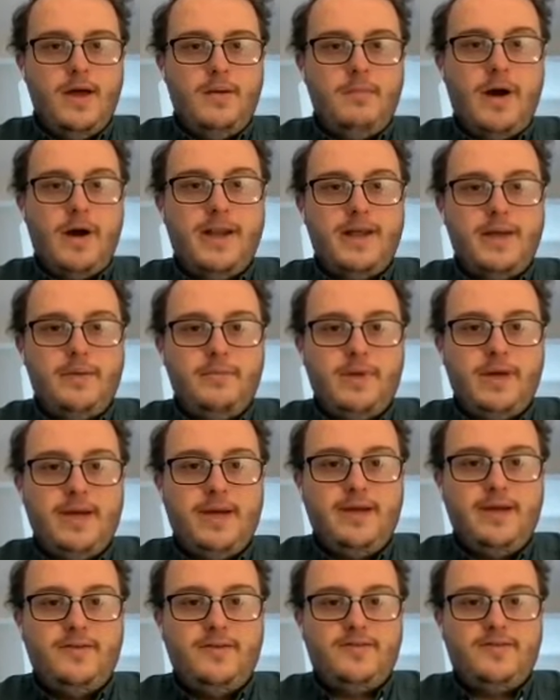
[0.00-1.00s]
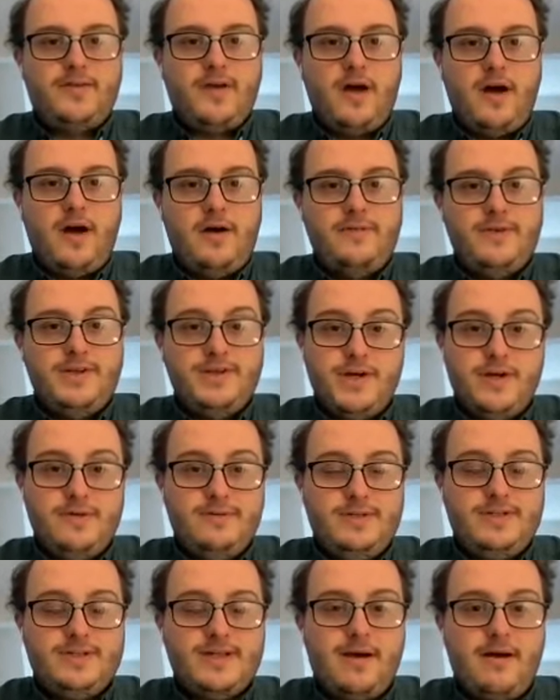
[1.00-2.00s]
My name is Harvey
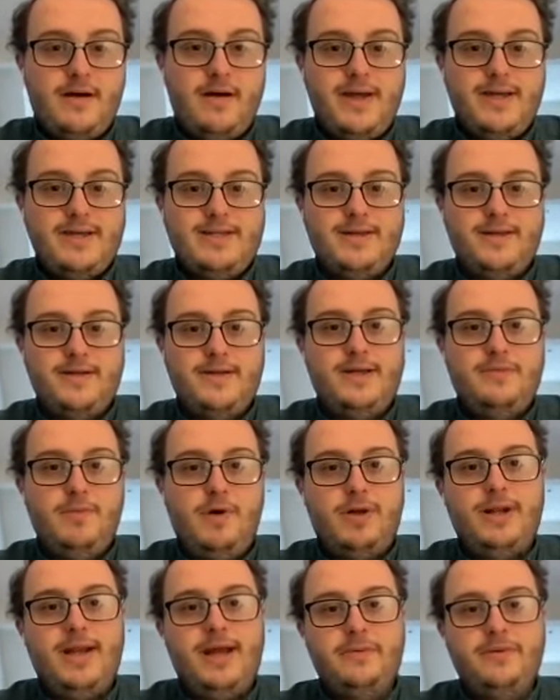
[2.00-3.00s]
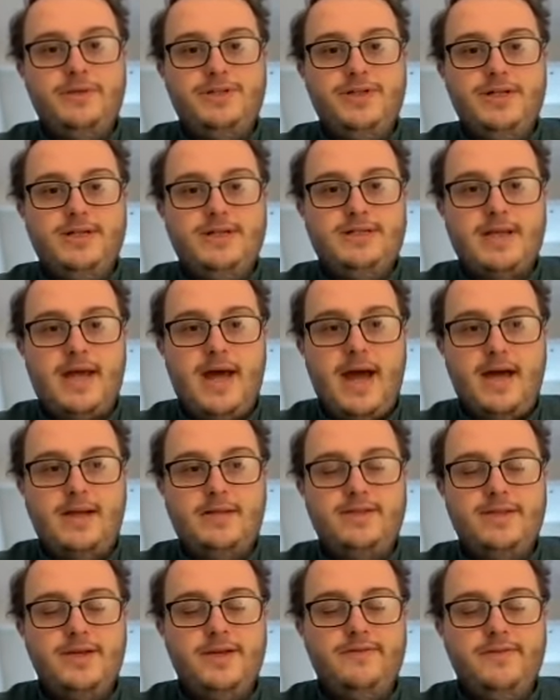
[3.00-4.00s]
Jones. I studied modern languages
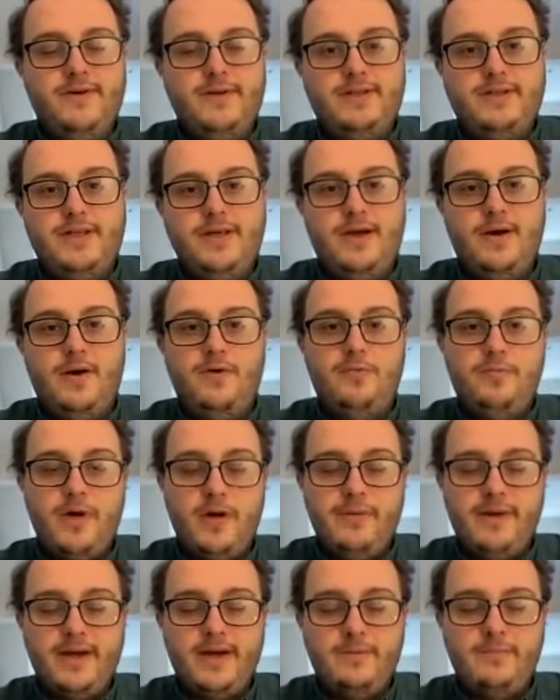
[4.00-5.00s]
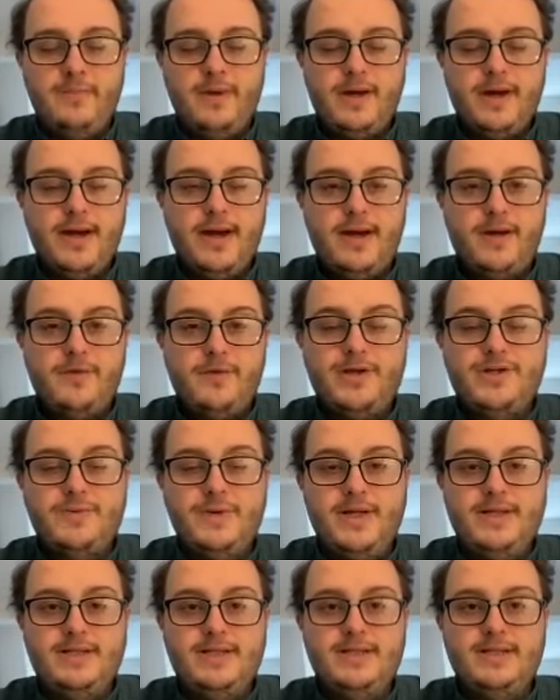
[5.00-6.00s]
at the University of Birmingham. I
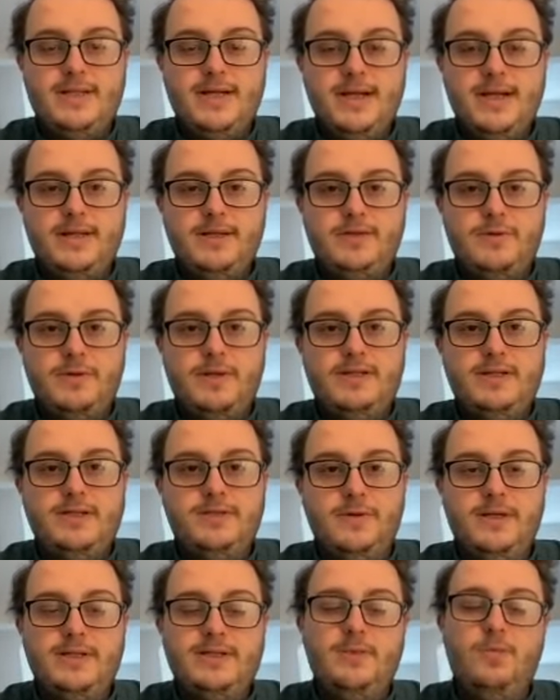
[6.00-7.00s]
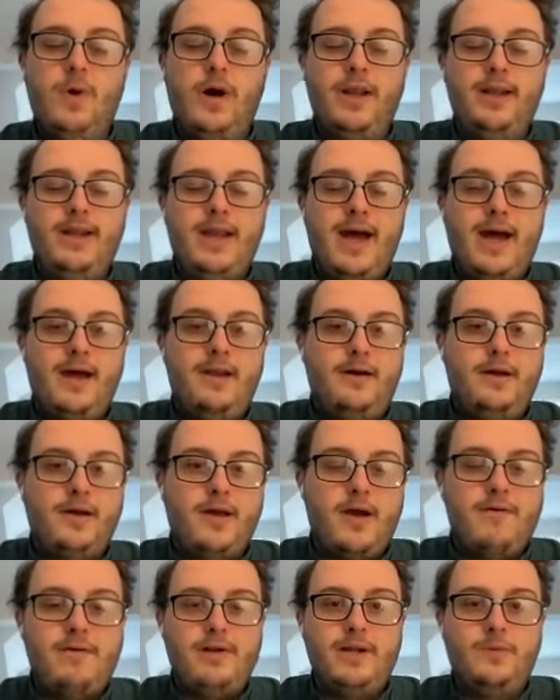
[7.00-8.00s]
graduated in 2021 and I
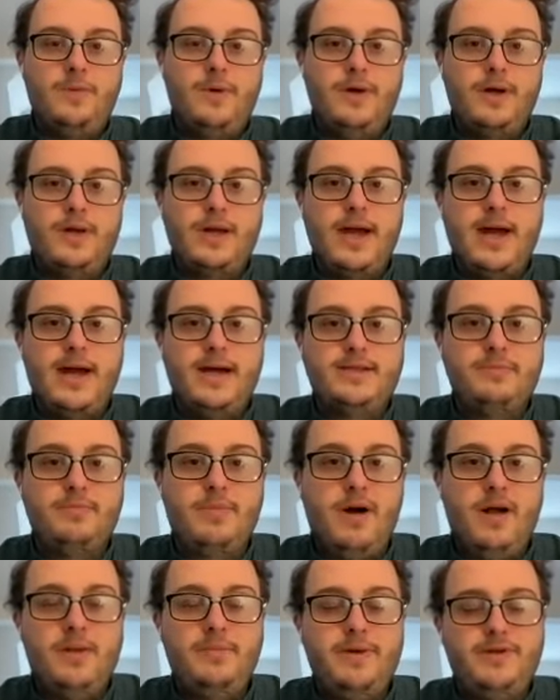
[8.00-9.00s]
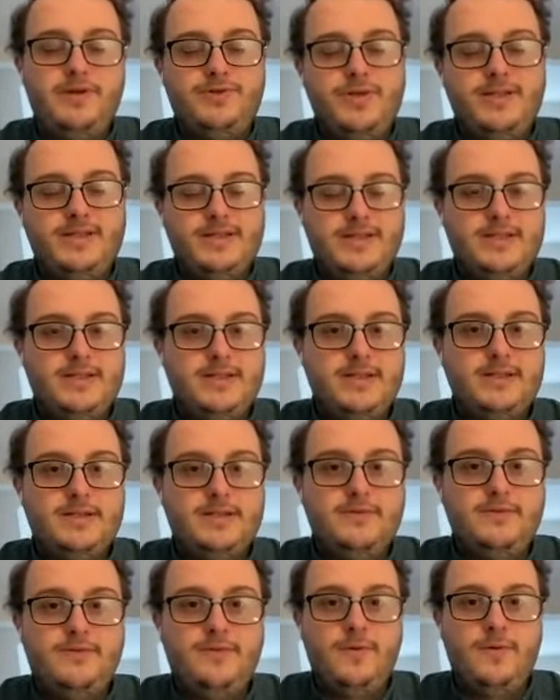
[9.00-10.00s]
currently work as a parliamentary
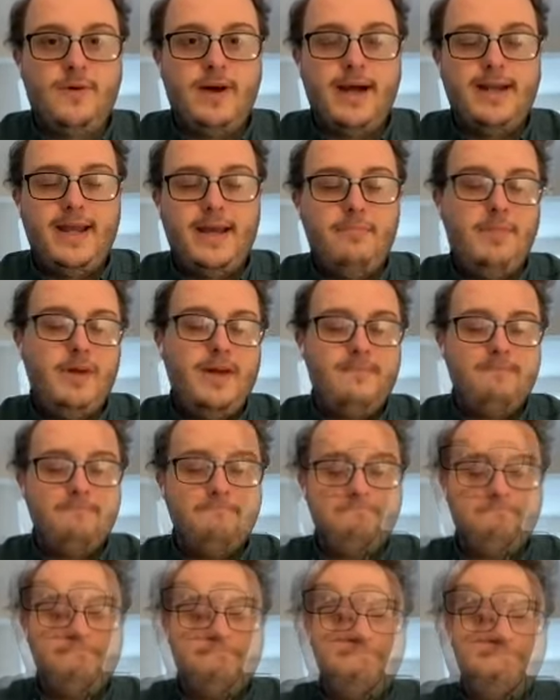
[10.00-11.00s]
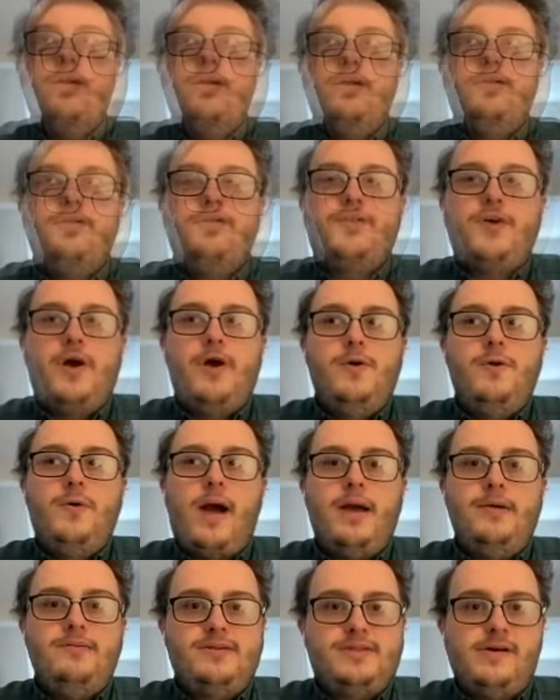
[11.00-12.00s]
assistant for an MP. So,
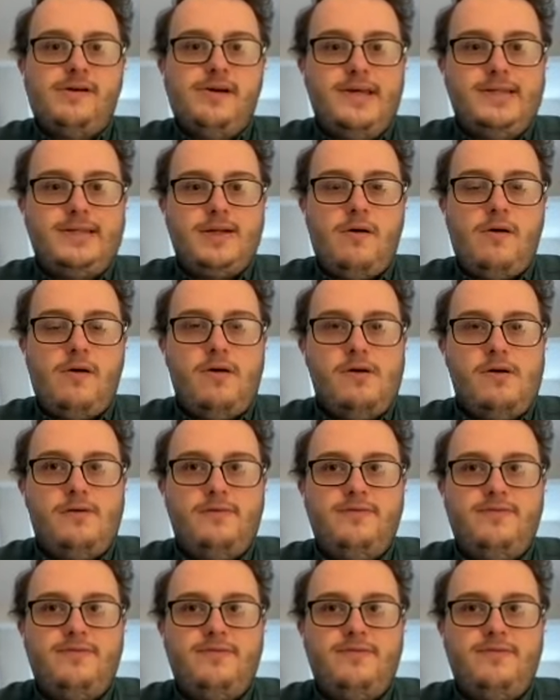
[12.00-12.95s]
outside of